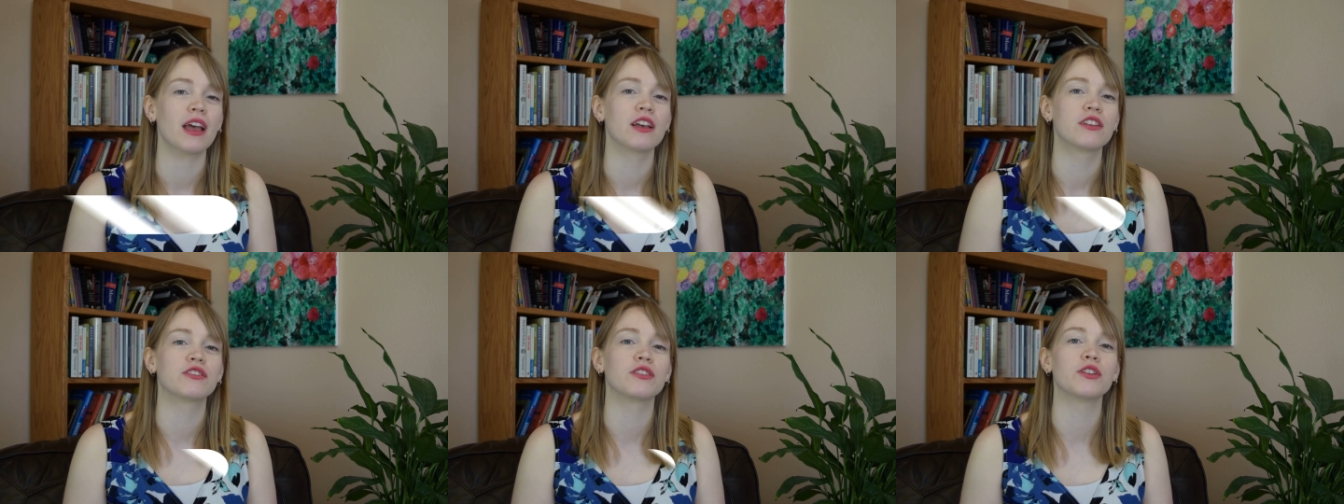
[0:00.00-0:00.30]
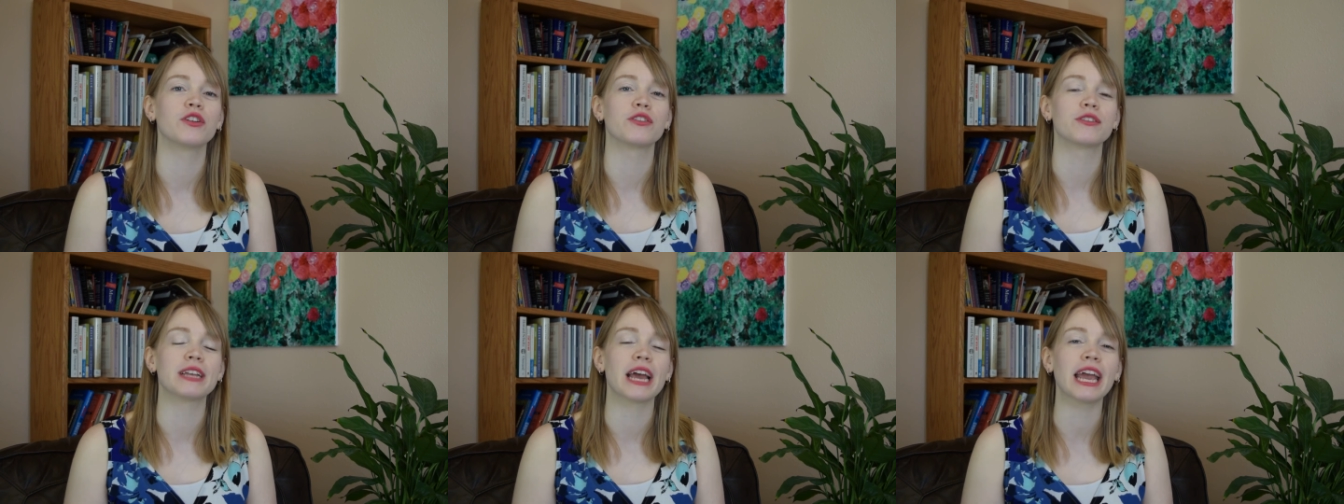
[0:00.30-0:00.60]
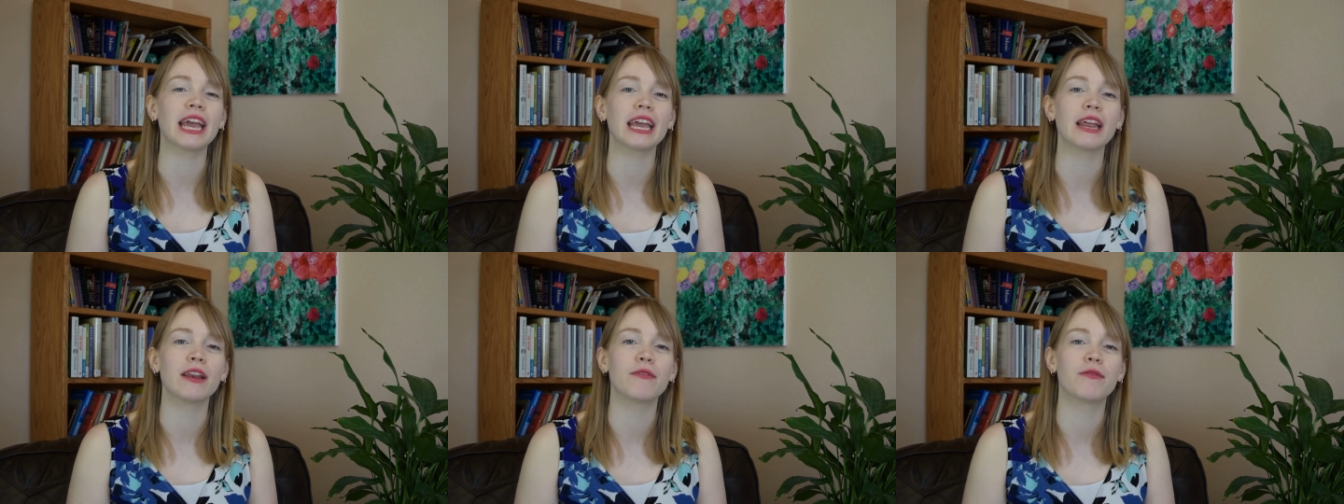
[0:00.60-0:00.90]
So you're
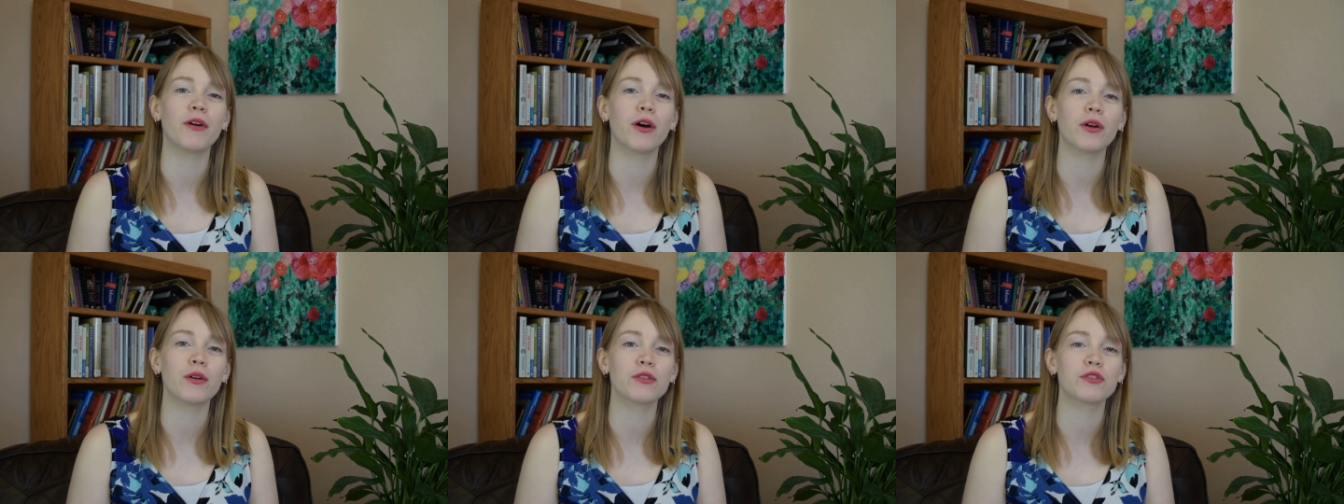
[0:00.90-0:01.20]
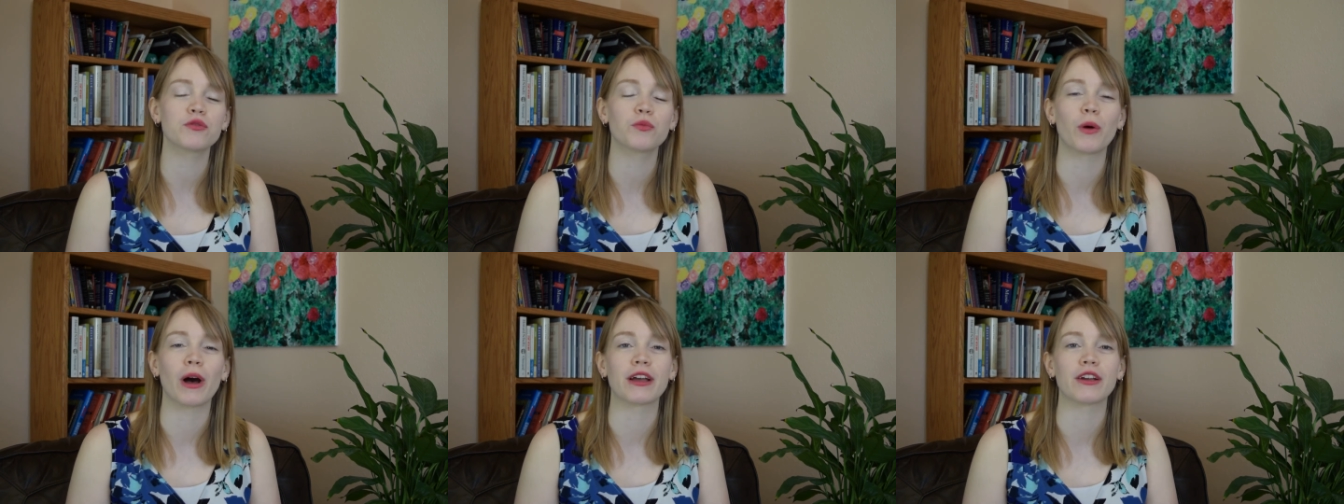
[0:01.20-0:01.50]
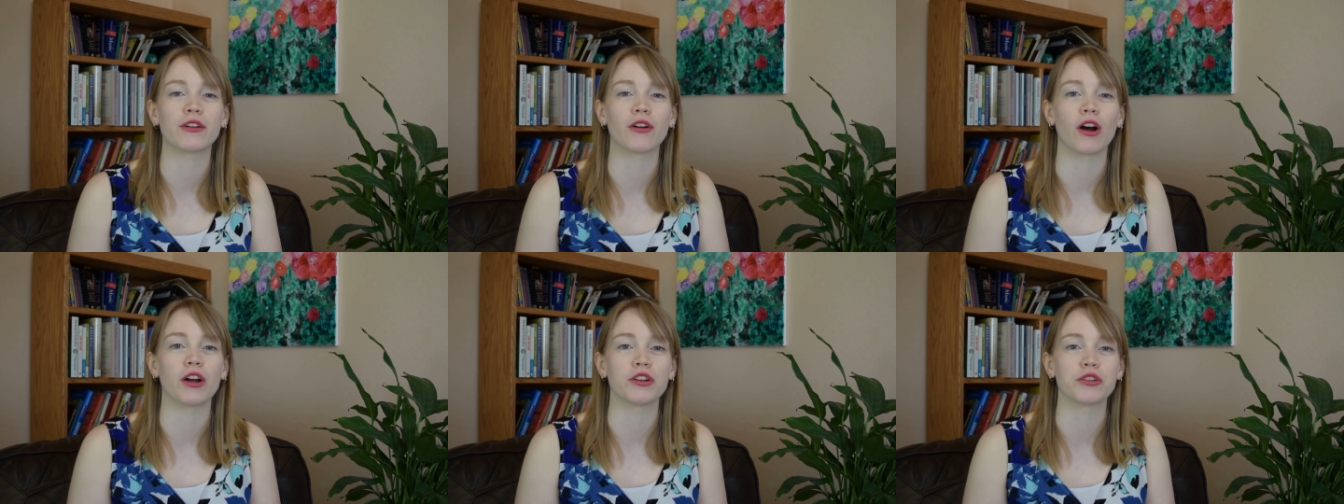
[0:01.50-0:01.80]
taking photos while
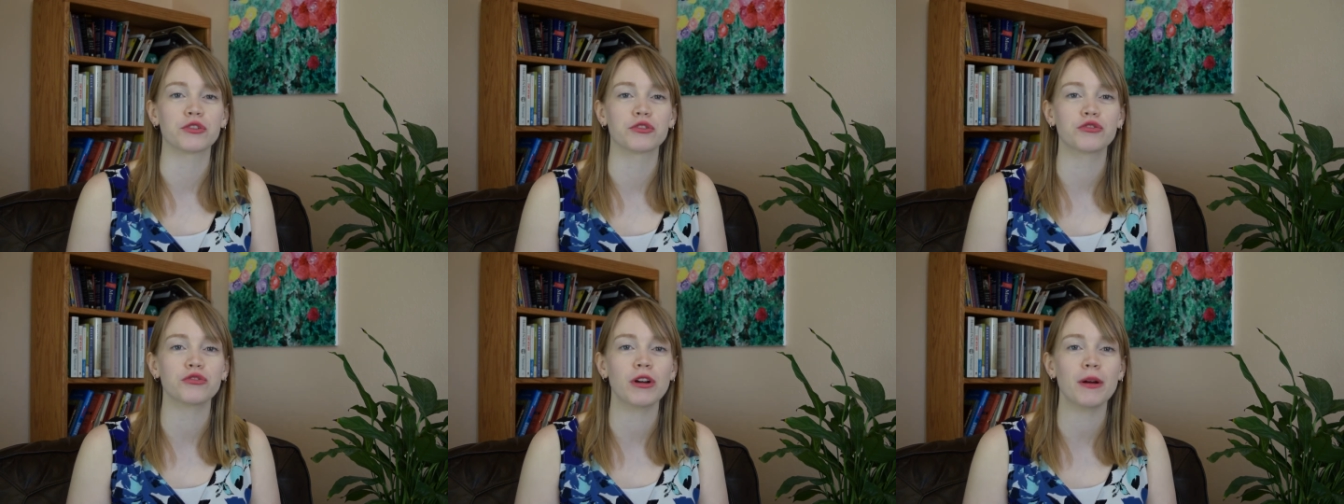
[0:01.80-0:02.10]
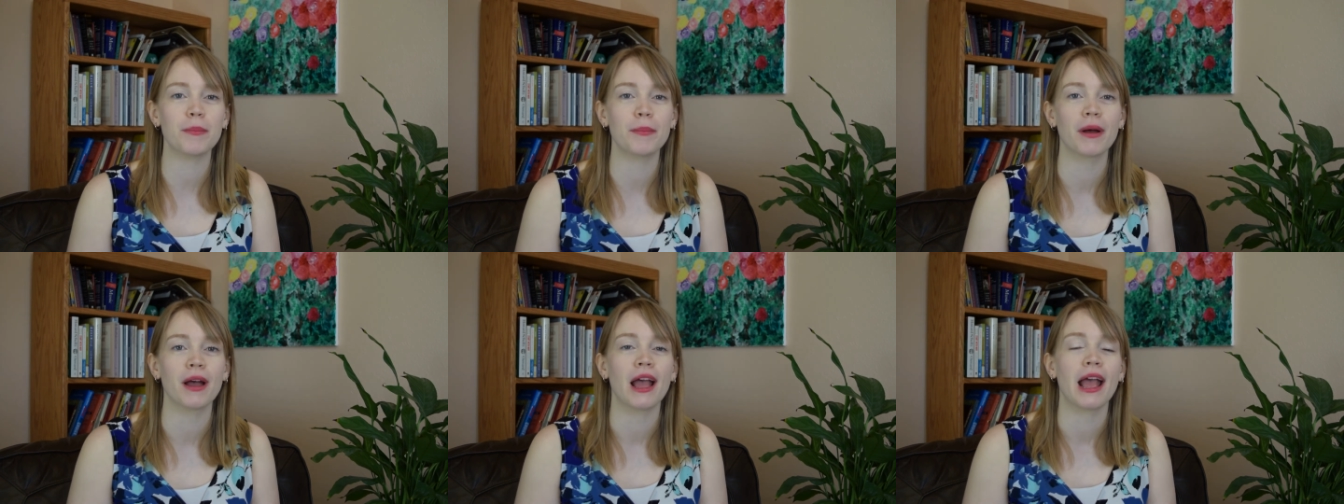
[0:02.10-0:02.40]
you're on your trip,